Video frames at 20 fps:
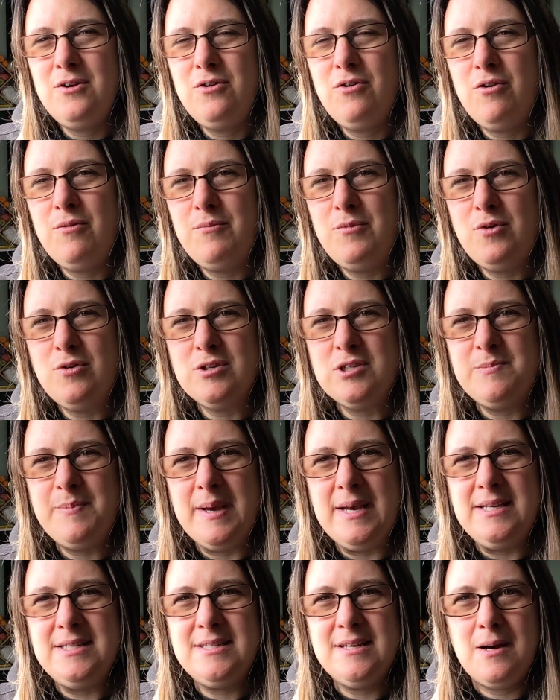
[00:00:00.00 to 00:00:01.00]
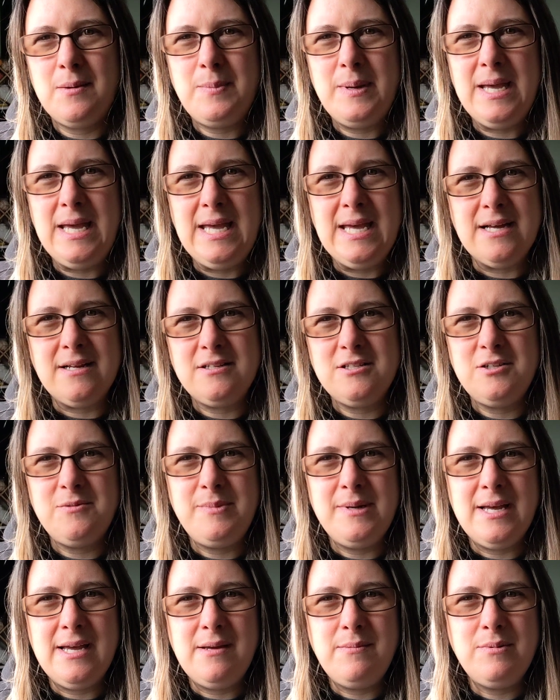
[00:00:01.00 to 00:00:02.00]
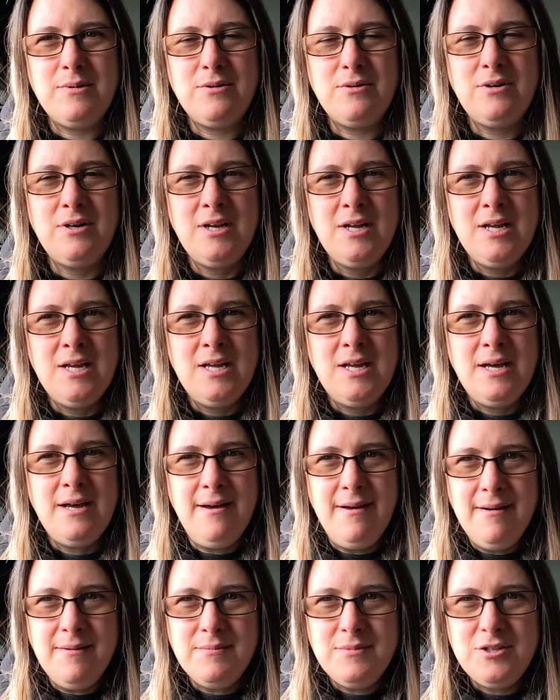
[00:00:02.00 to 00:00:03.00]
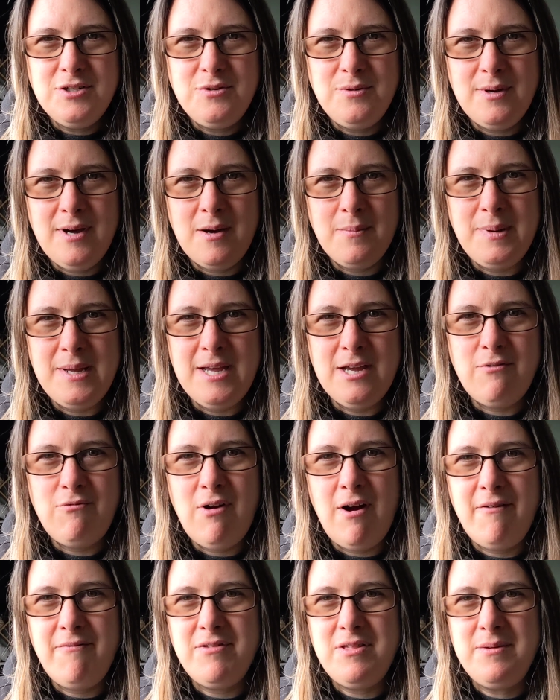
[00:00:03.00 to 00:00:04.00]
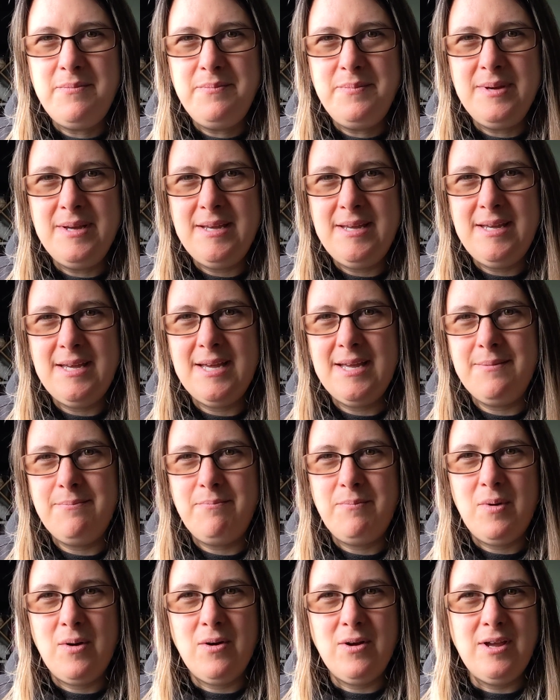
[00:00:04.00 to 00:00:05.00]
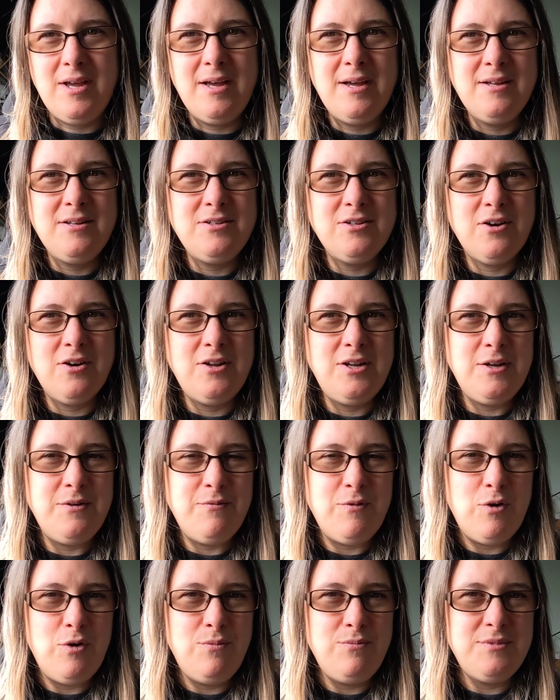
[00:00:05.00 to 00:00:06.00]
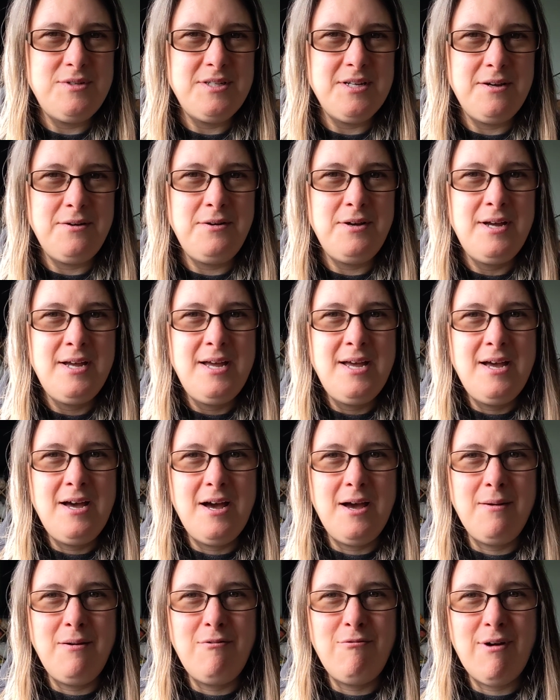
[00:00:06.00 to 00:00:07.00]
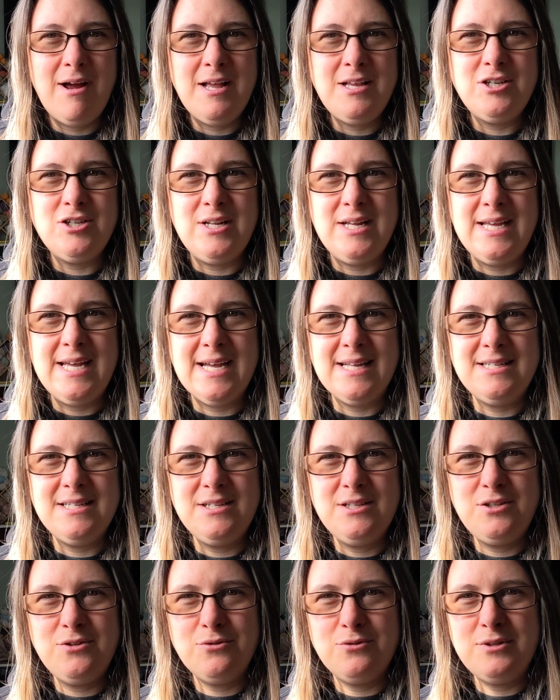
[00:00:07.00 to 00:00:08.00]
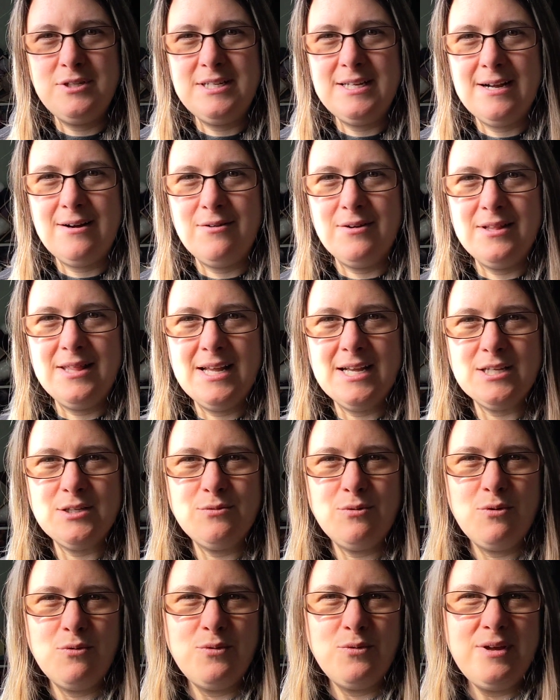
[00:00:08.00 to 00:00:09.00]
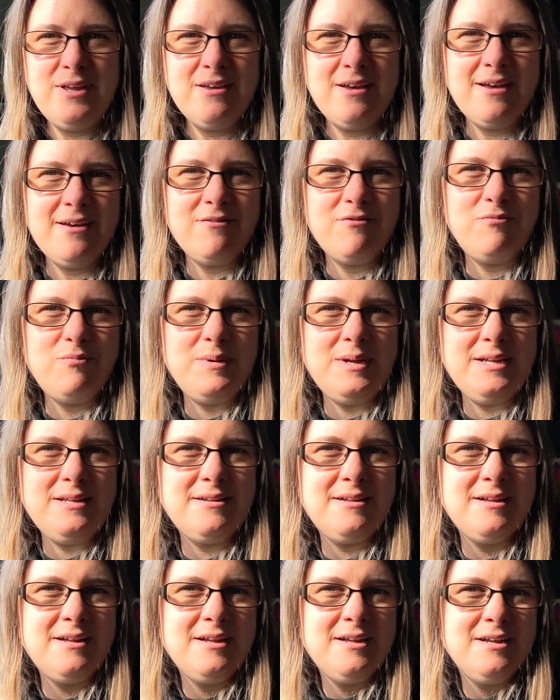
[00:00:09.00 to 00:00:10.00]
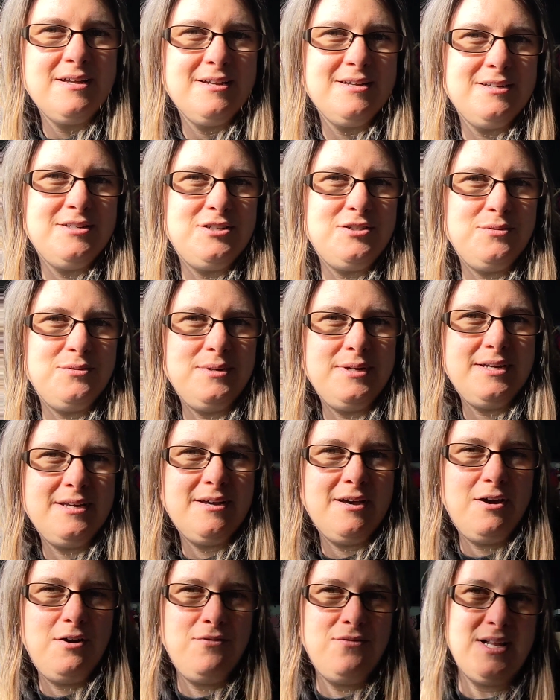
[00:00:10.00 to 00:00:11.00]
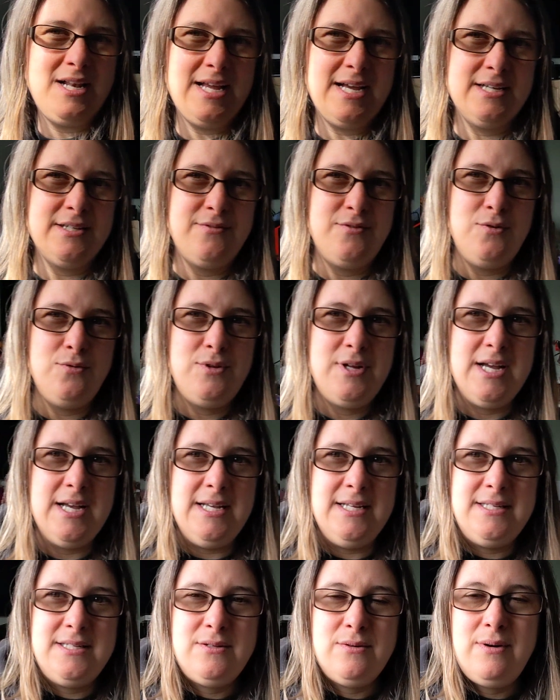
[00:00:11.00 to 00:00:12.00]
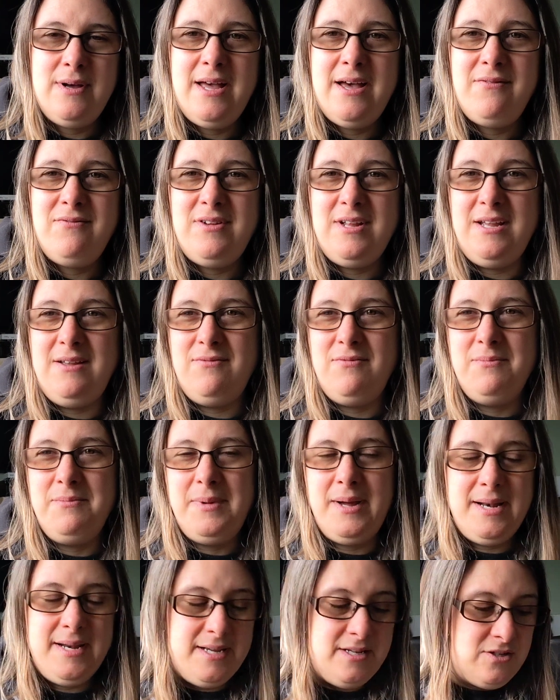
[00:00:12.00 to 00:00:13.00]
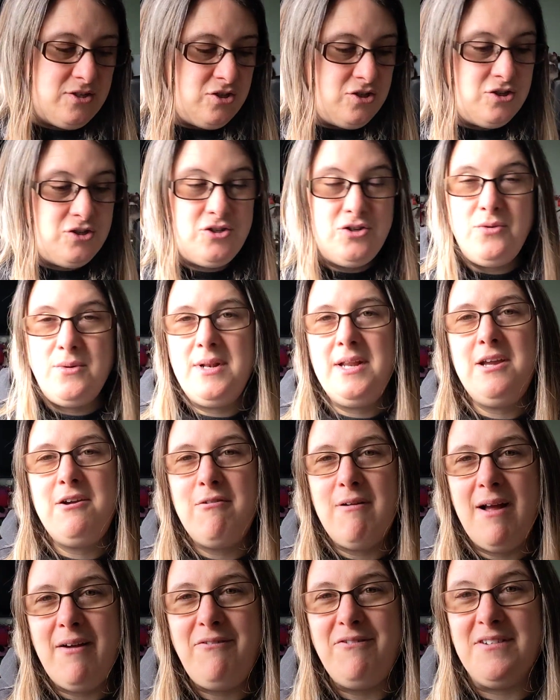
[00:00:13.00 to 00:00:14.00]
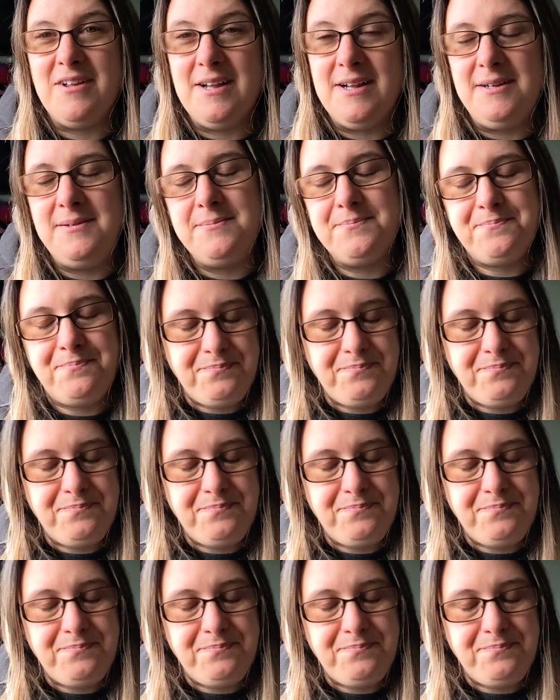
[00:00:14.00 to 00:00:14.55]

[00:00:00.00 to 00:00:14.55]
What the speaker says: got more space up here to be able to do it up here rather than be in my dining room. So I'm gradually getting sorted out, and that's what we have been doing over the last few days. So I haven't even managed to do any crafting,